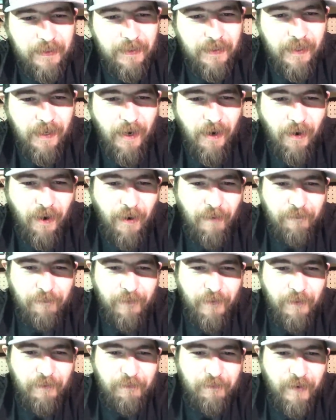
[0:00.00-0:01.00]
All right,
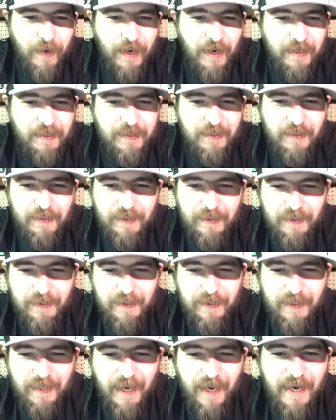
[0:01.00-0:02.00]
fun fact.
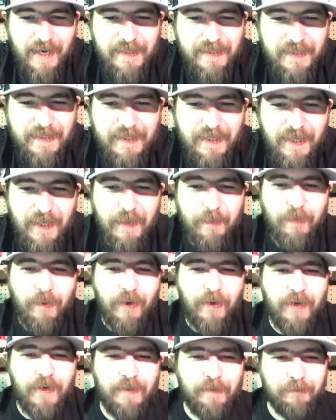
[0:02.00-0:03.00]
I hate to tell you,
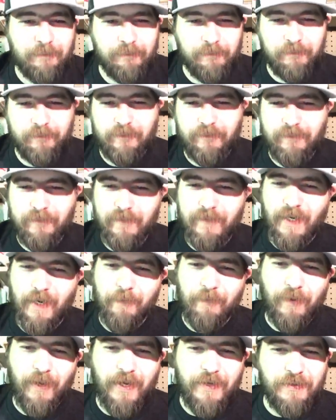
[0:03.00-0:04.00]
buddy. I'm
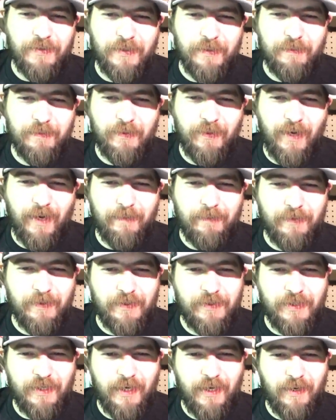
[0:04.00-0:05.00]
glad you're subscribed to the
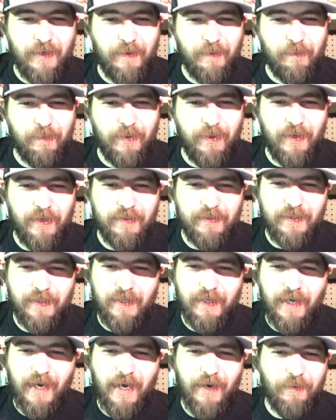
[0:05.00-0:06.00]
channel, but
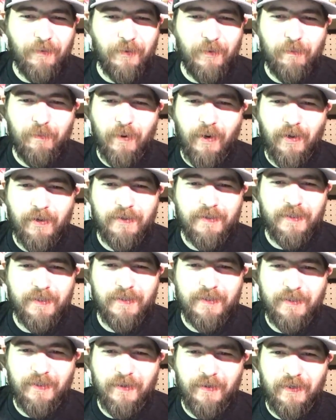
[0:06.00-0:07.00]
I don't do politics
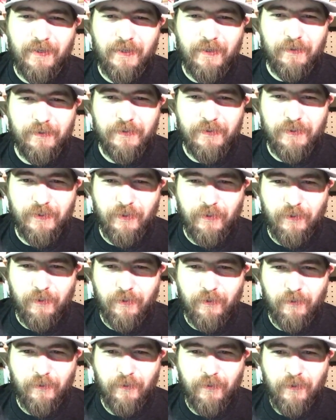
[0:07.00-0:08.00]
on here,
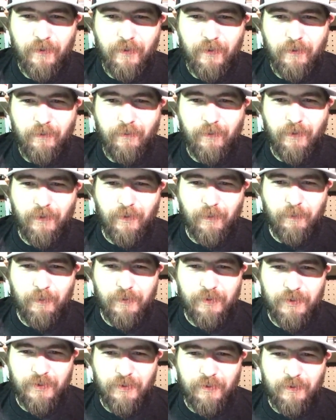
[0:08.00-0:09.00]
so we're going to
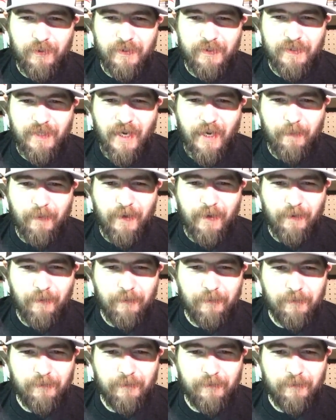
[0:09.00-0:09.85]
put you in timeout.